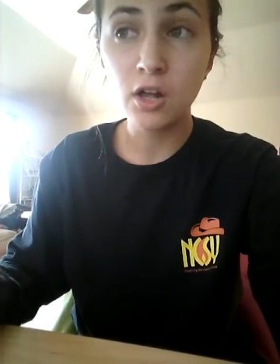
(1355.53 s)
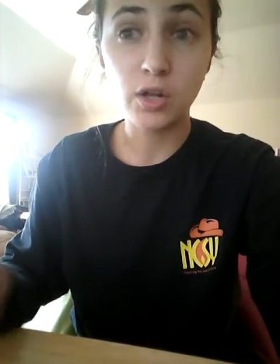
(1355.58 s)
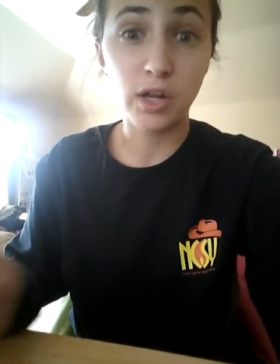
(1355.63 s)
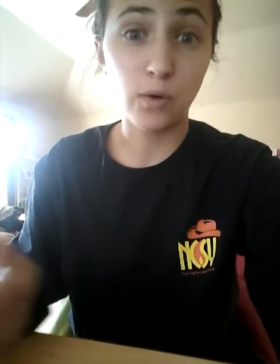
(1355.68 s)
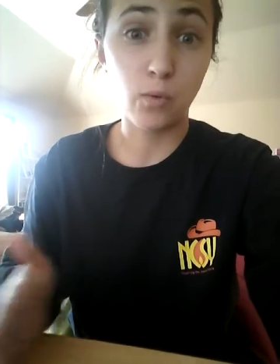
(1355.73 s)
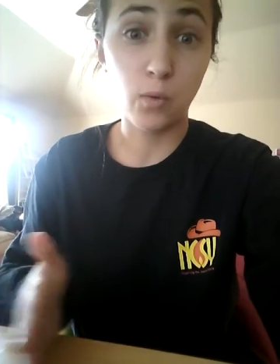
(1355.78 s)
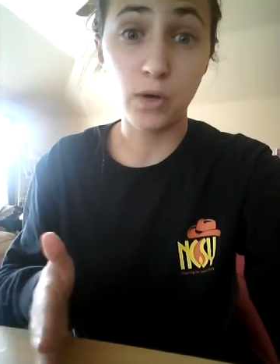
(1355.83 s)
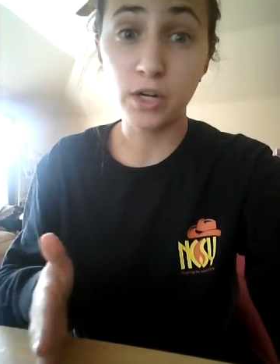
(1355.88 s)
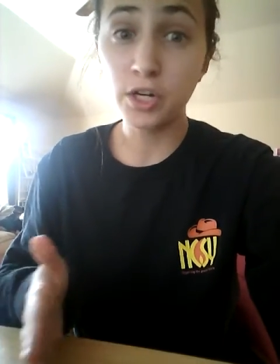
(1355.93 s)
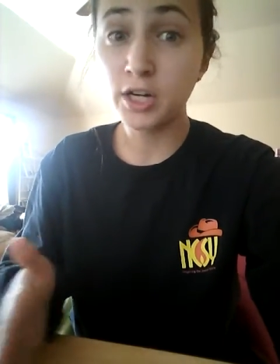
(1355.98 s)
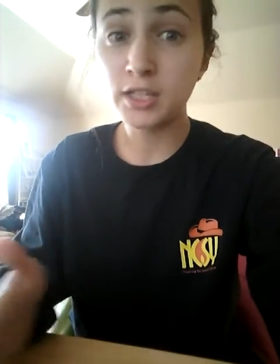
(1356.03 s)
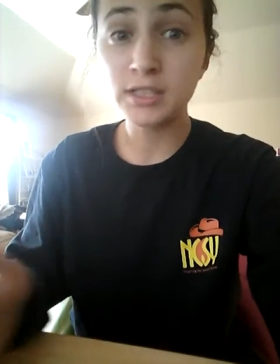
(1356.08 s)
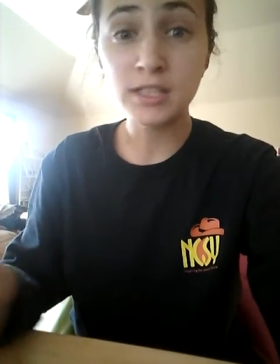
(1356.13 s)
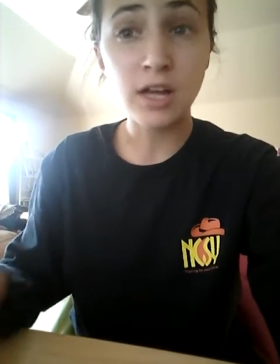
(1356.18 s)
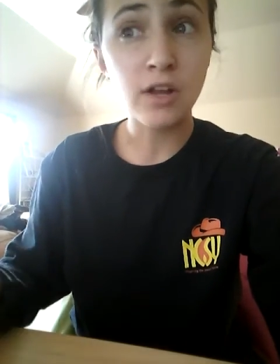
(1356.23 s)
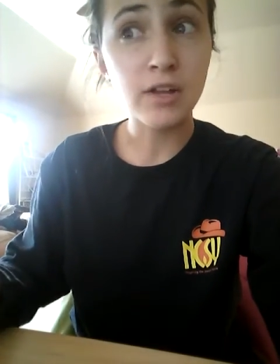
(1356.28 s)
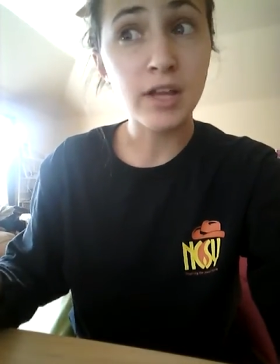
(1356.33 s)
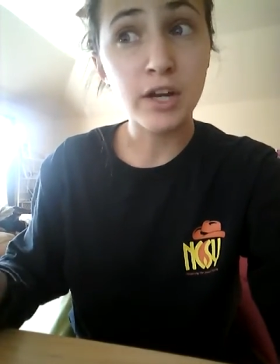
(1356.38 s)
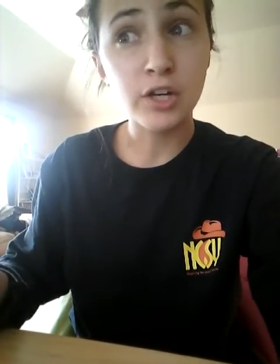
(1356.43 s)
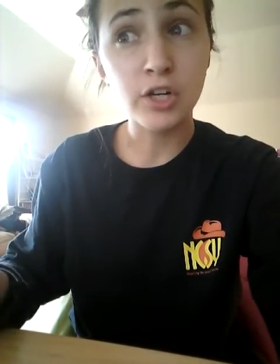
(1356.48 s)
Like what are you going to
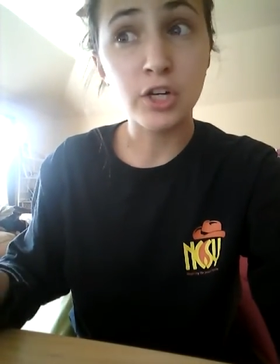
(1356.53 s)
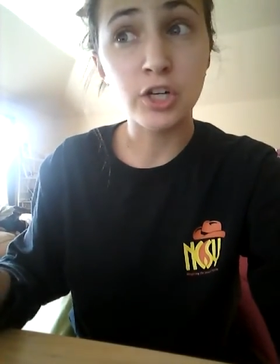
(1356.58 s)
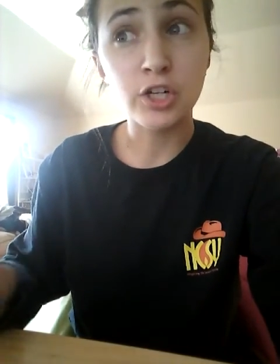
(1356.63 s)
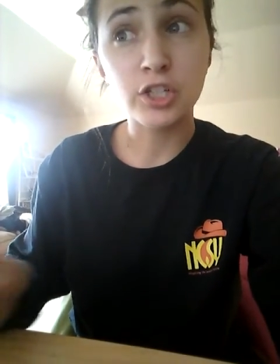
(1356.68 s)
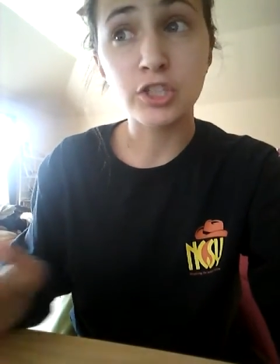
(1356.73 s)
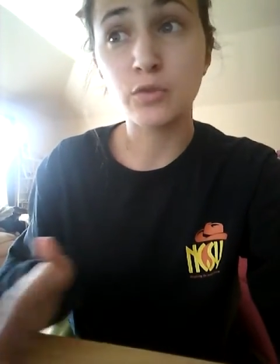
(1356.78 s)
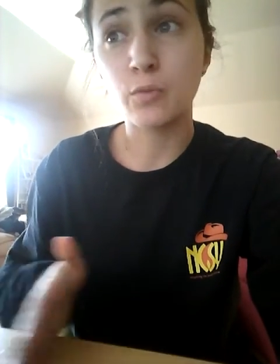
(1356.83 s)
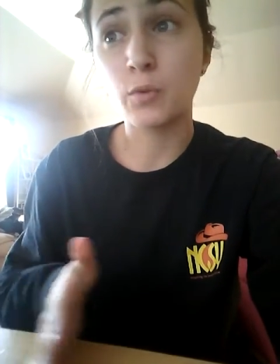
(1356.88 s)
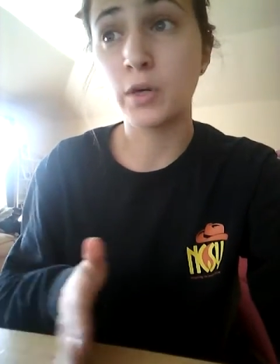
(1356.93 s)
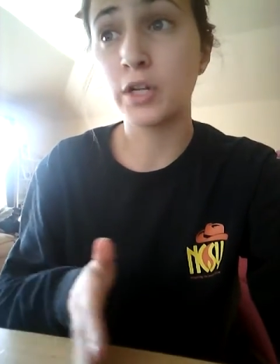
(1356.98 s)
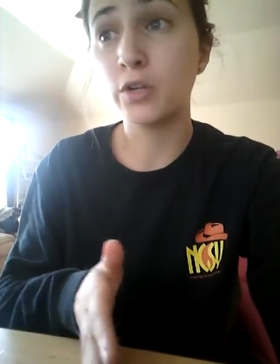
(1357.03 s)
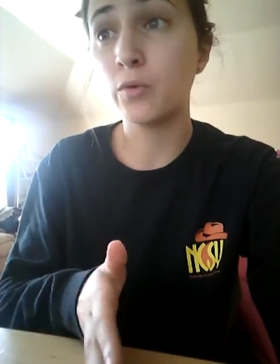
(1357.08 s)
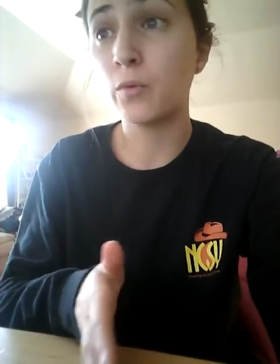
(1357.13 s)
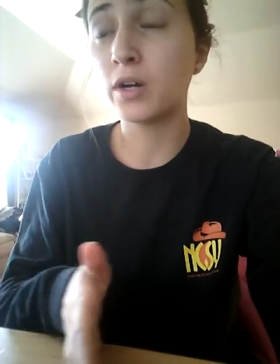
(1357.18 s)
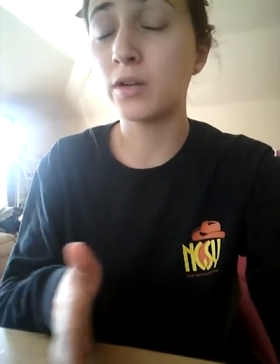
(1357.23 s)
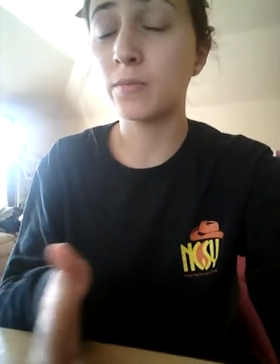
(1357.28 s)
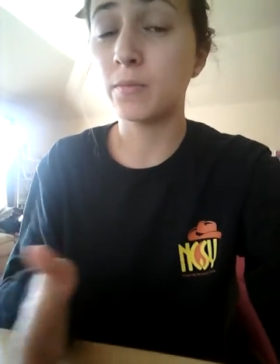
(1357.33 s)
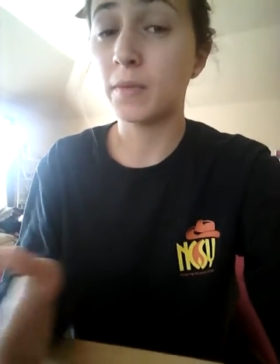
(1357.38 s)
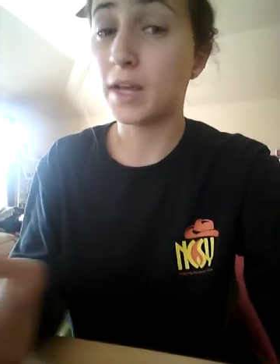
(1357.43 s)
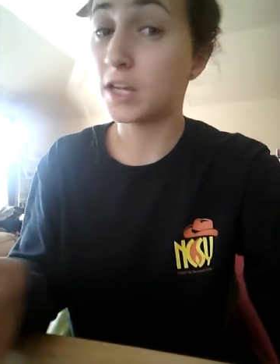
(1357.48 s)
tell that nurse? What do you
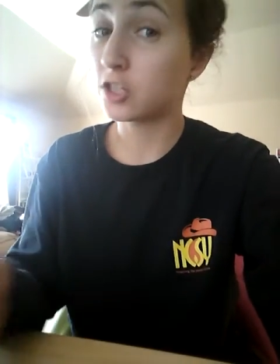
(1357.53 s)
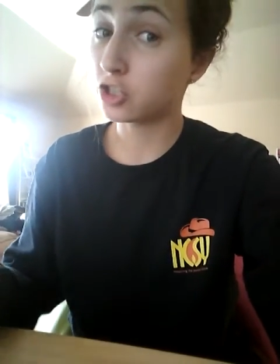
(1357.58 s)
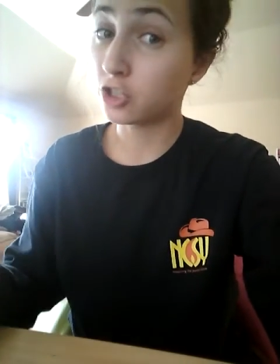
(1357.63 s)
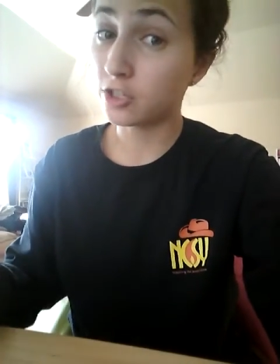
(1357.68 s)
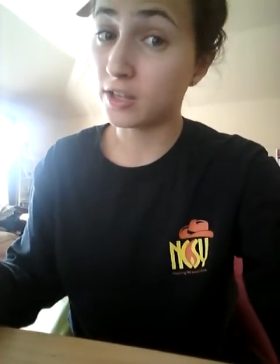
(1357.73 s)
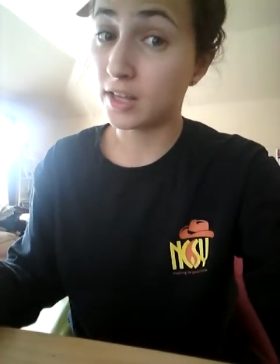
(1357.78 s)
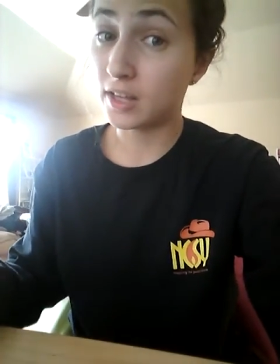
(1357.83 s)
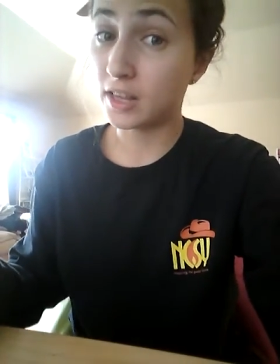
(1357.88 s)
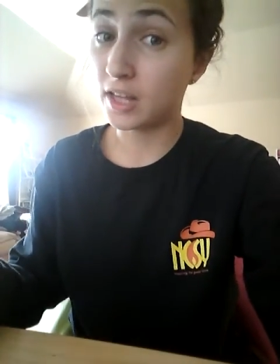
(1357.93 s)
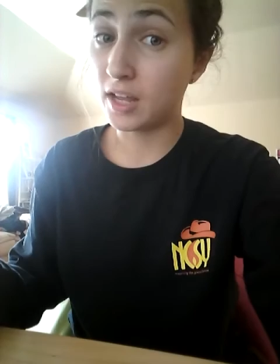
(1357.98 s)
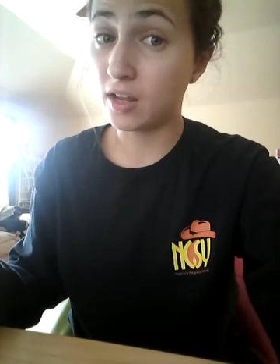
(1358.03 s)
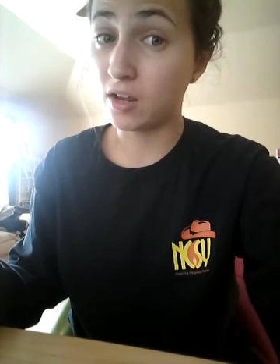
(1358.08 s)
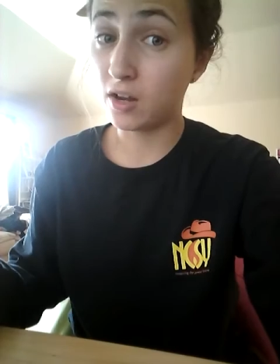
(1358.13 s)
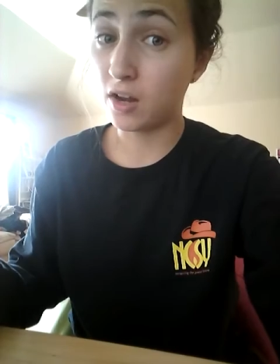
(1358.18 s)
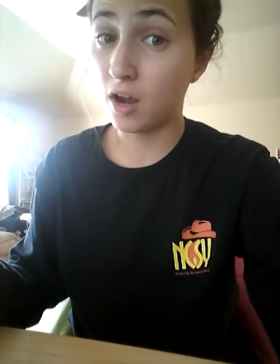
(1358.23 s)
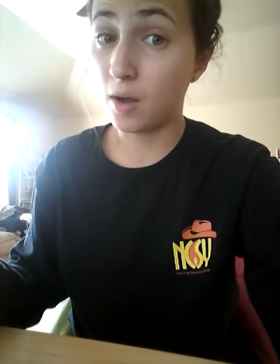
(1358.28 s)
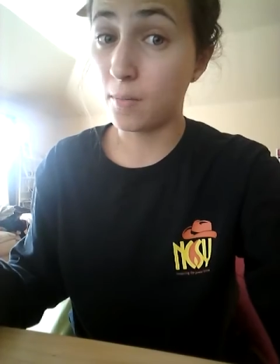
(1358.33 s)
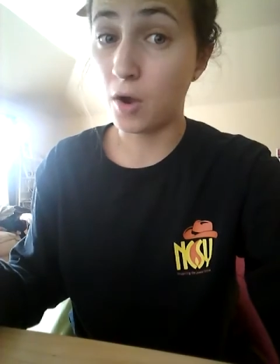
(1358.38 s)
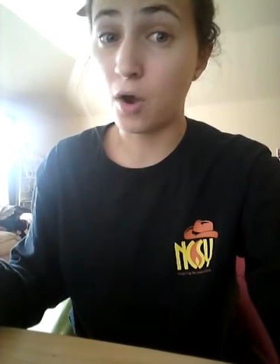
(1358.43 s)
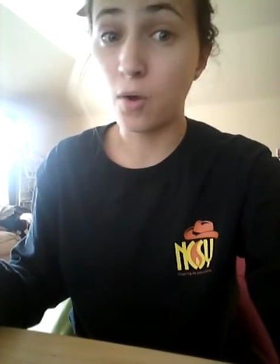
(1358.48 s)
want to make sure that they
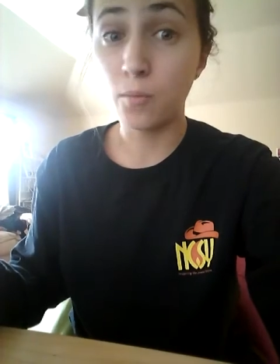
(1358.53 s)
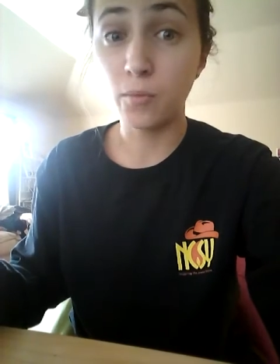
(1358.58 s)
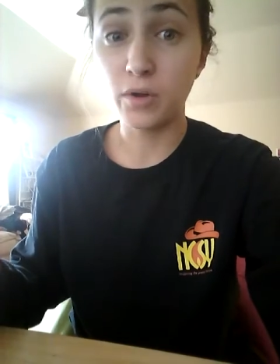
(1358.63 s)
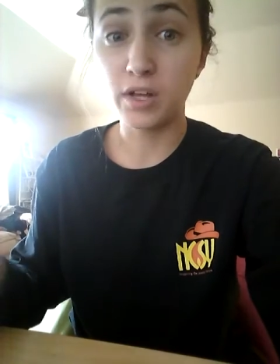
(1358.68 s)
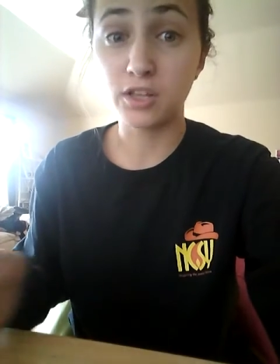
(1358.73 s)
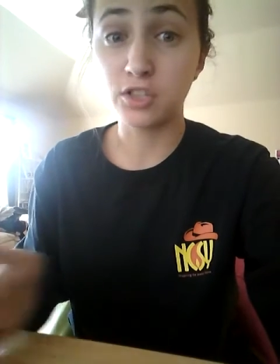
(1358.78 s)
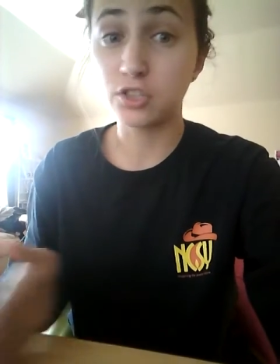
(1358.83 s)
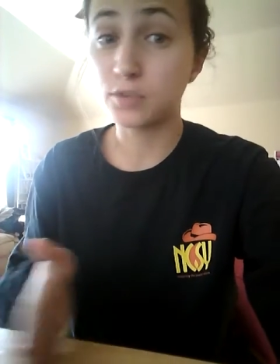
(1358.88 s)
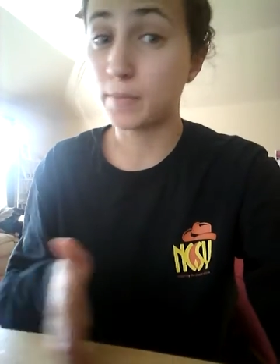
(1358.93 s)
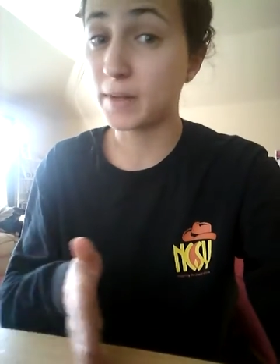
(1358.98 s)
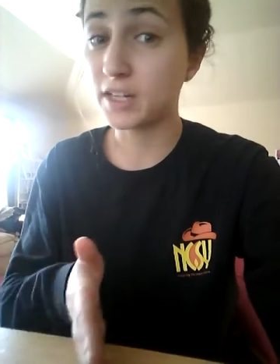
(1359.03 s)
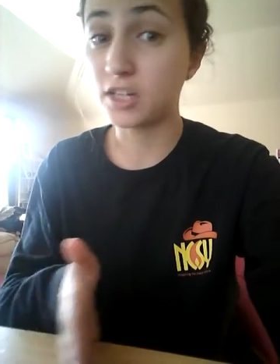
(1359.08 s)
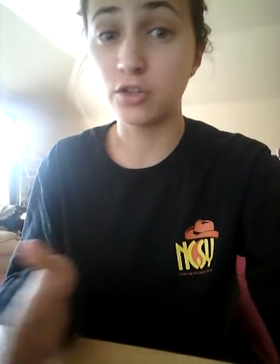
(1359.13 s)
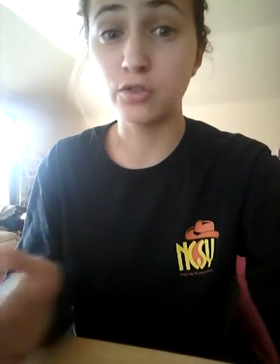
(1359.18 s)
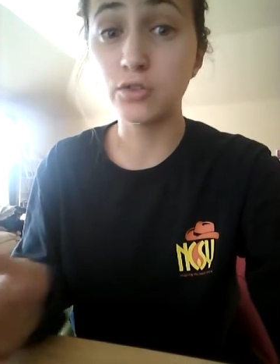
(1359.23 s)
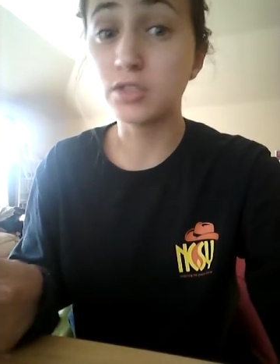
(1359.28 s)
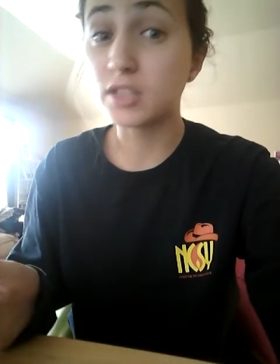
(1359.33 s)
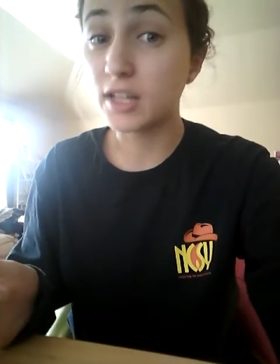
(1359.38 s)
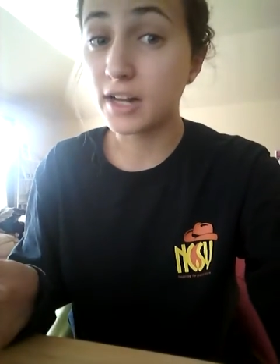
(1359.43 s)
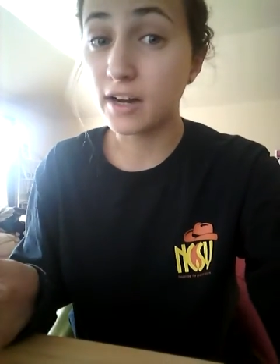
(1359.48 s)
come home with, depending
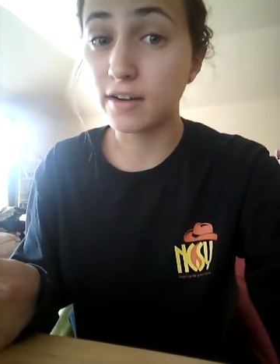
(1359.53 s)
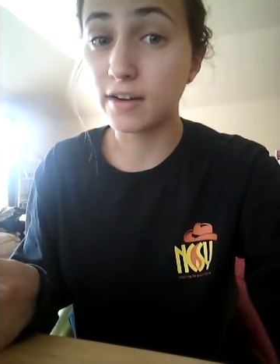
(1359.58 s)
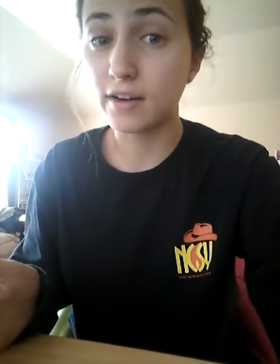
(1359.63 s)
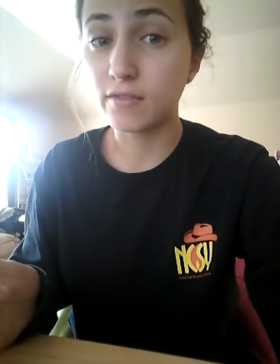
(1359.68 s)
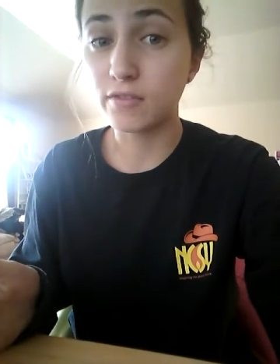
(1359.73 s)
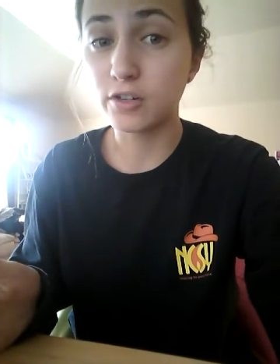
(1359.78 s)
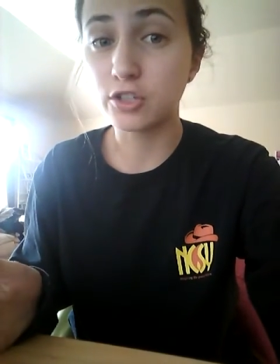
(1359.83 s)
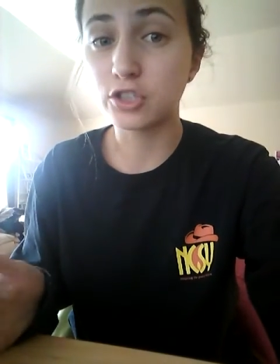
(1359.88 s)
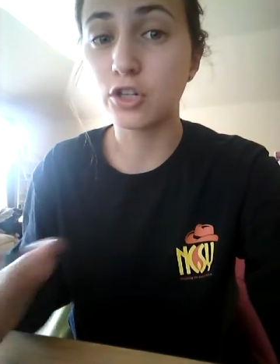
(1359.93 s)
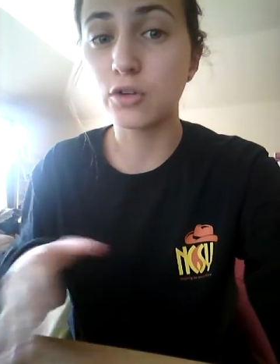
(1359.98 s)
who's the caregiver?